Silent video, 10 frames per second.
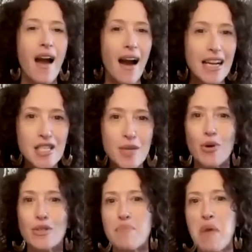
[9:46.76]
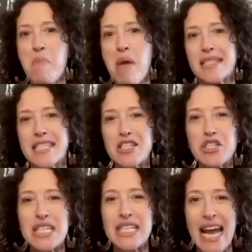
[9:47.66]
I suppose that my message
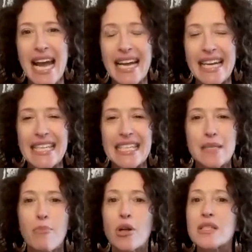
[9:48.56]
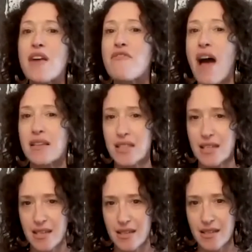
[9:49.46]
today is
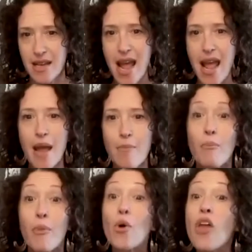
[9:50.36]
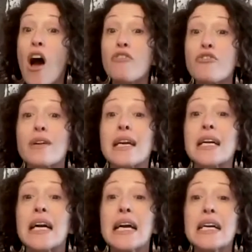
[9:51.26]
multifaceted in both
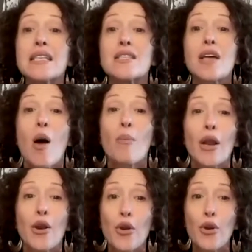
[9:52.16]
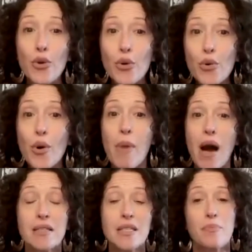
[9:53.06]
offering some new
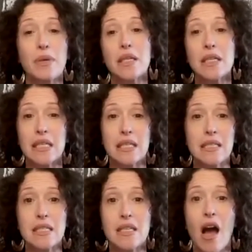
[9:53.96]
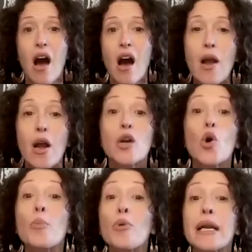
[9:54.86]
possibilities of
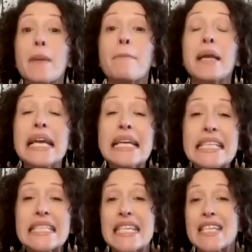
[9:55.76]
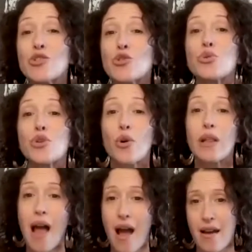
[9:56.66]
incorporating beingness into your
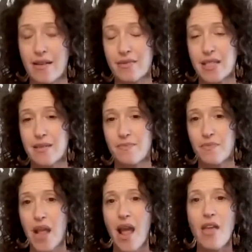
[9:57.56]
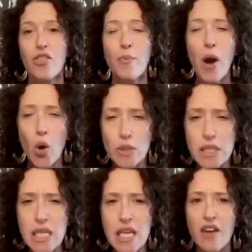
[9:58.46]
lives. The
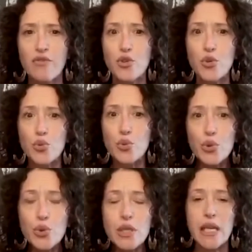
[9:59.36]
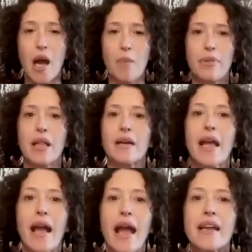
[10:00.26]
potency of truly
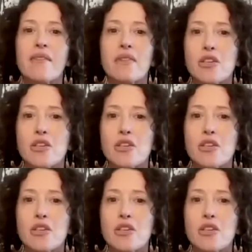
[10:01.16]
unplugging and giving